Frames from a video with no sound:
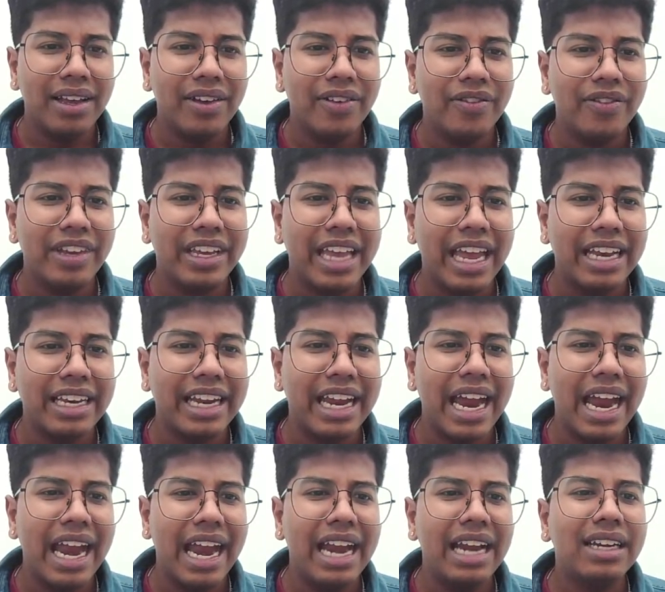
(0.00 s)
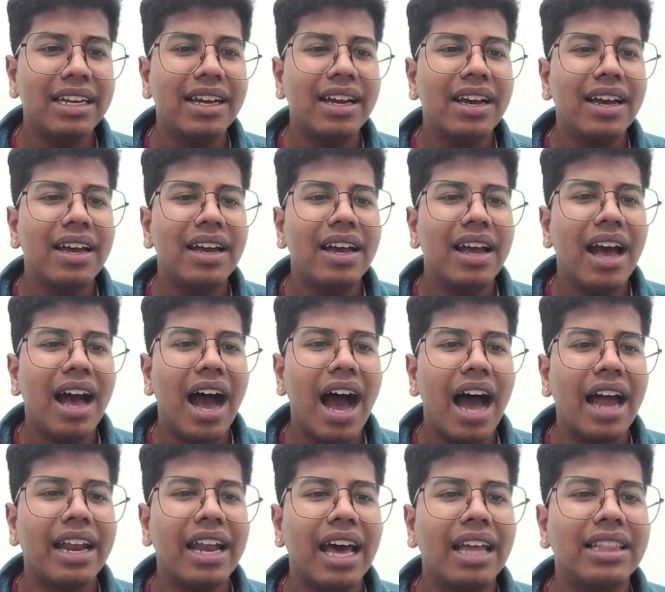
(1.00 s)
we can get
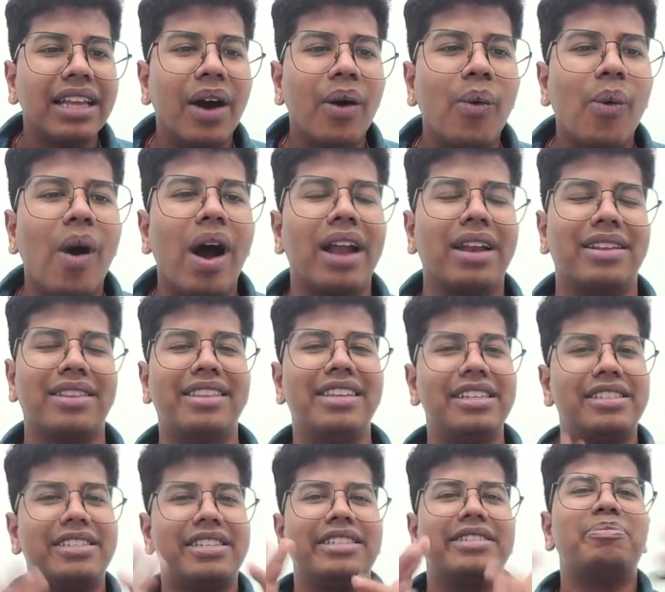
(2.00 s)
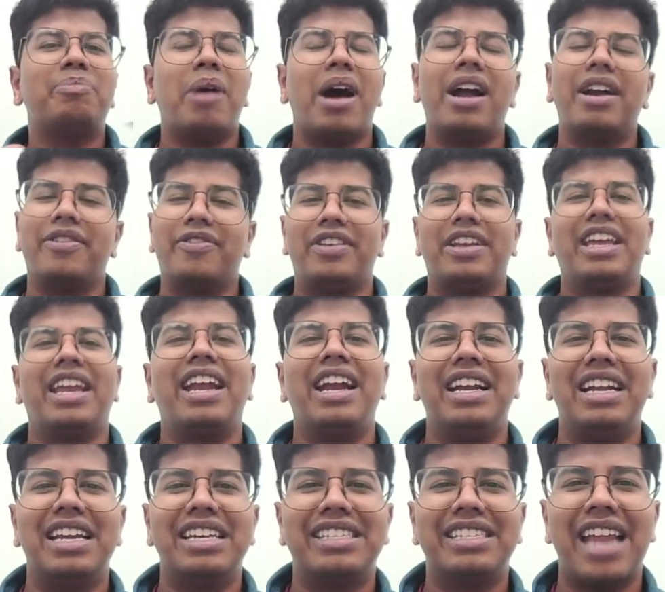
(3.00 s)
another one. This is part we can
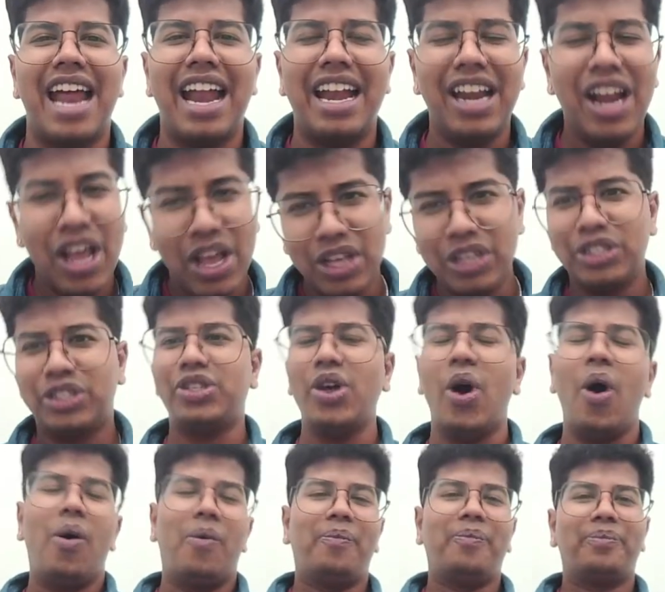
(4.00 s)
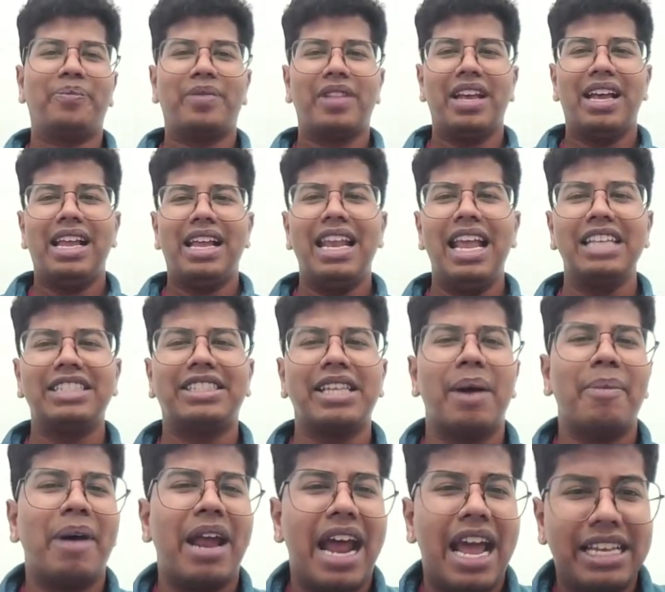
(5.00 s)
understand. So let's
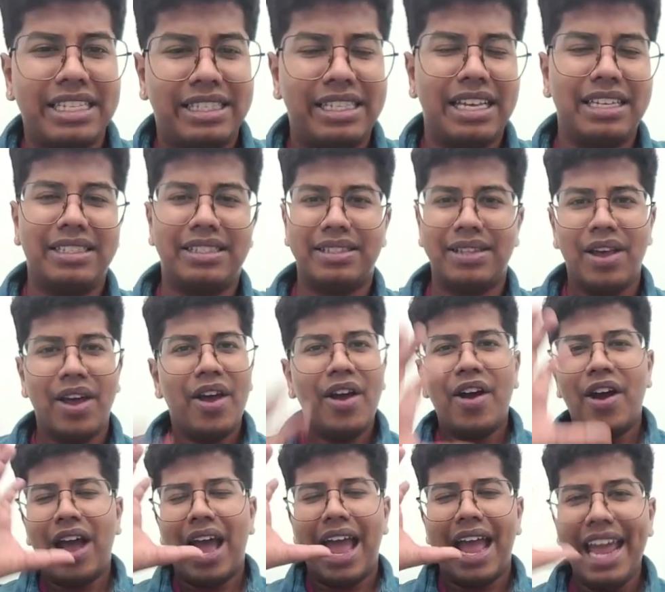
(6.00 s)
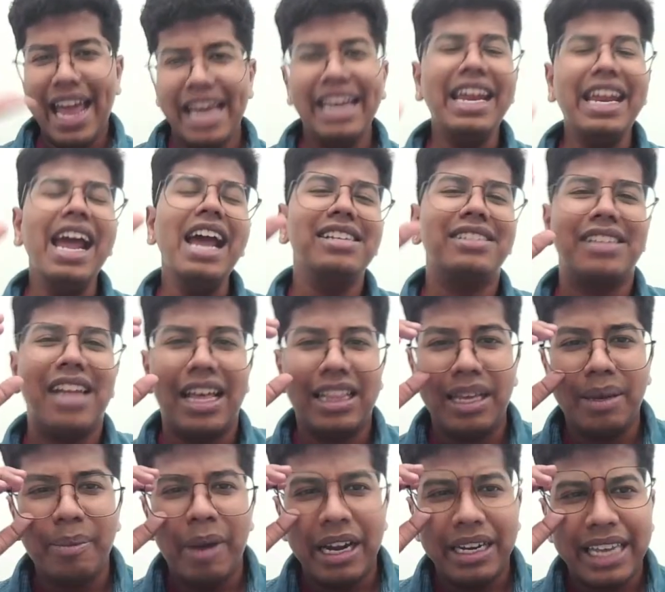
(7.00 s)
summarize this. Area is
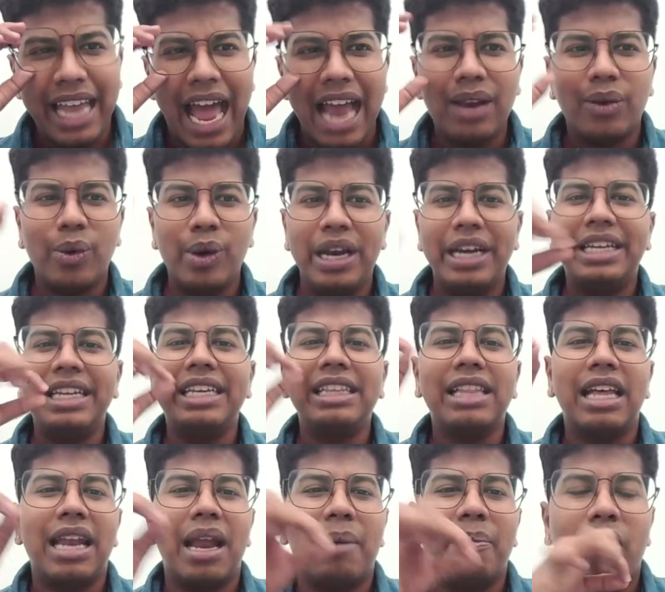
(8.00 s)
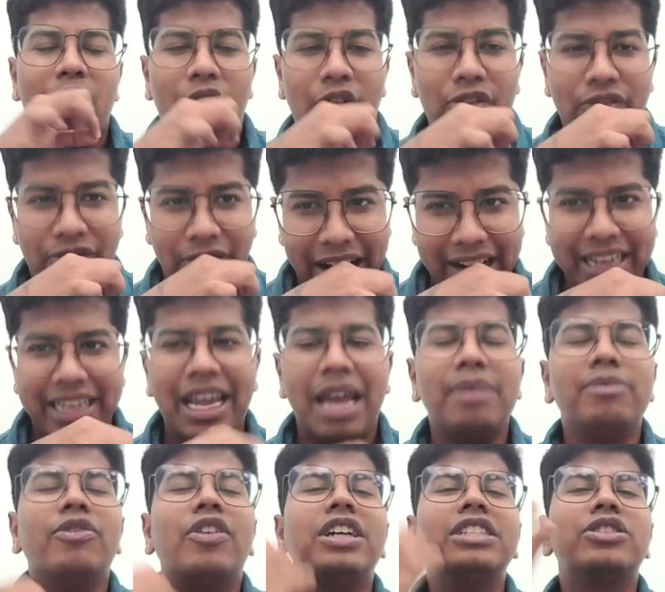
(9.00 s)
nothing but calculating the number of 1
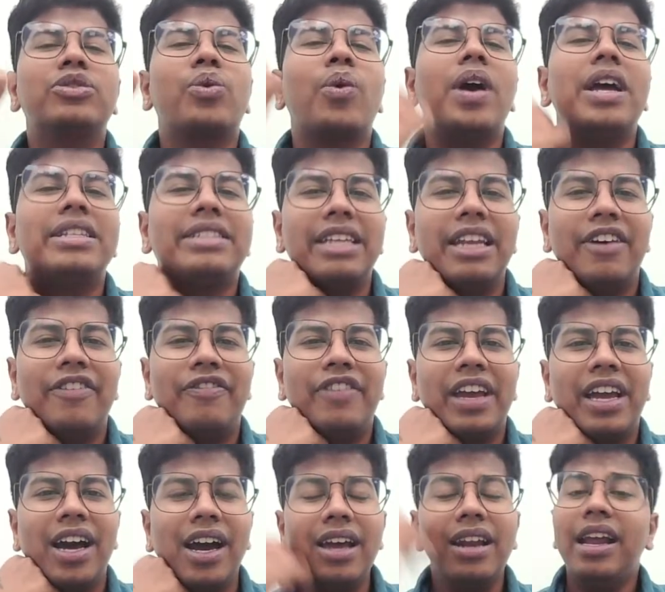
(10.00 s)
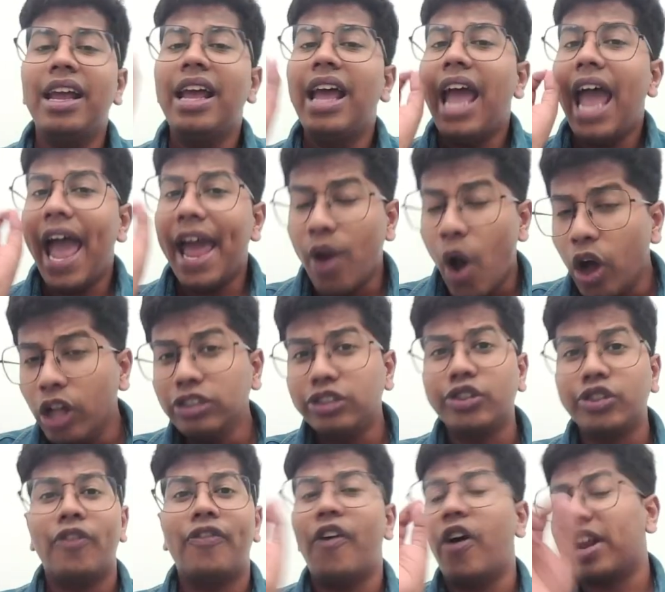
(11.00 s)
times 1 squares in a figure, and
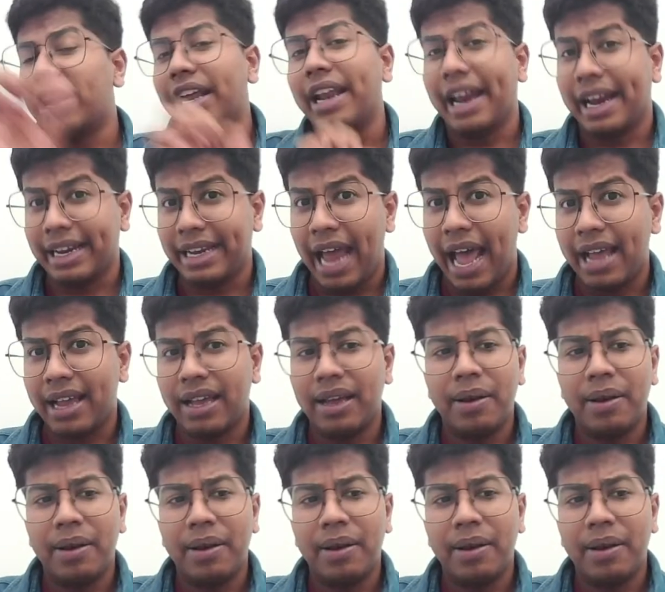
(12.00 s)
also for a rectangle.